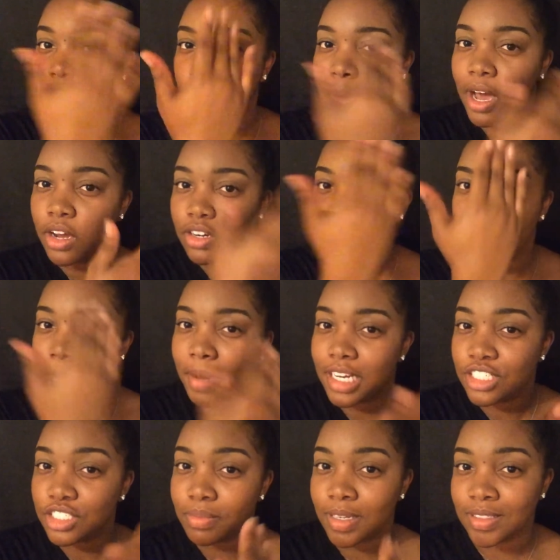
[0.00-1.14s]
powder that
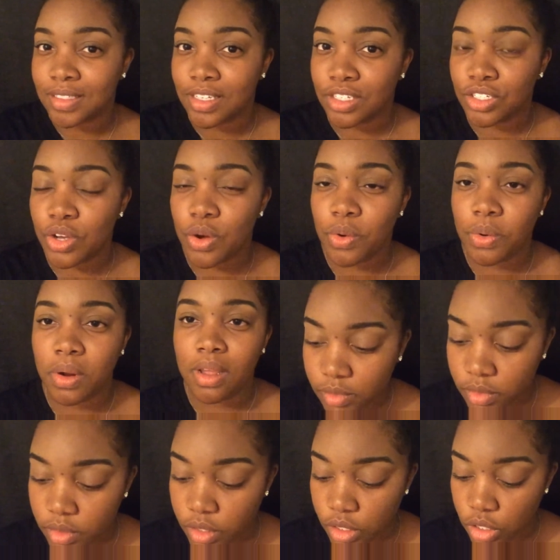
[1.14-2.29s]
matches my skin tone.
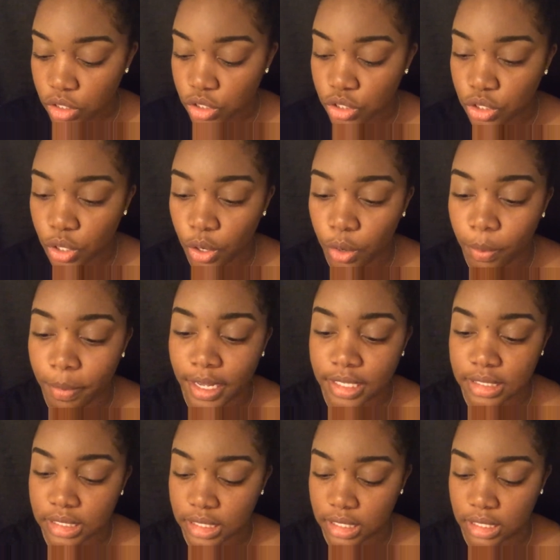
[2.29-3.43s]
So
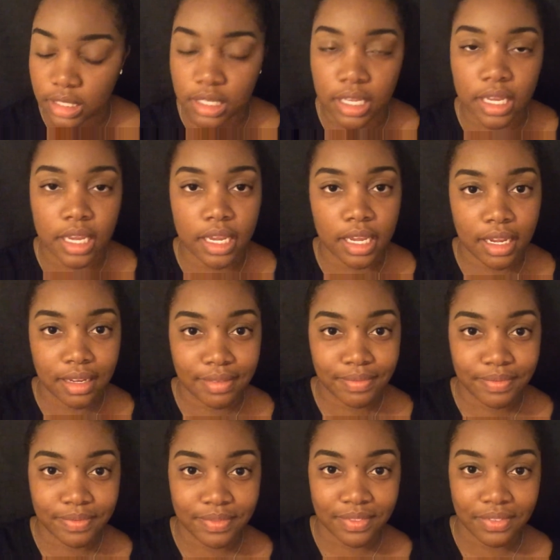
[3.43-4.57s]
basically,
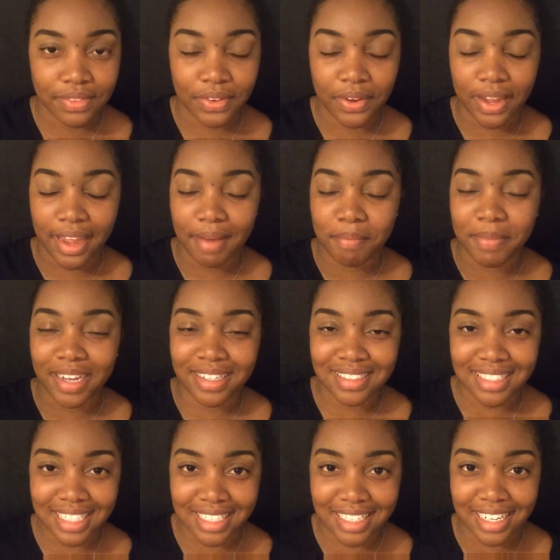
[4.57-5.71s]

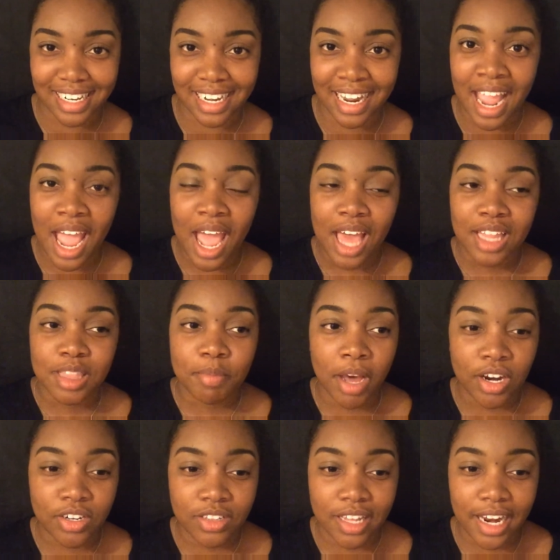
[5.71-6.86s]
the
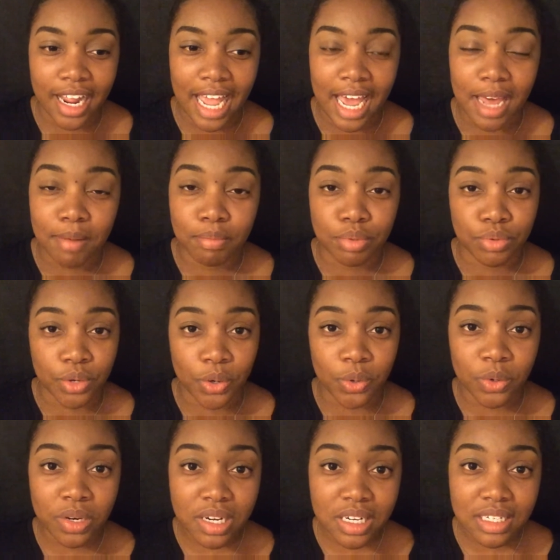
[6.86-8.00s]
powder that I had
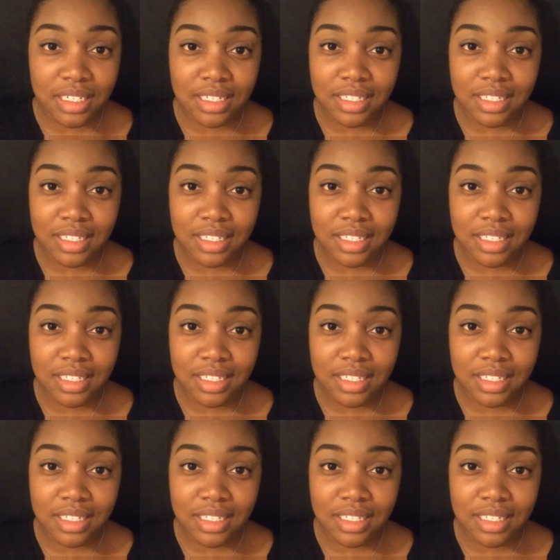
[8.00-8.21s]
broke.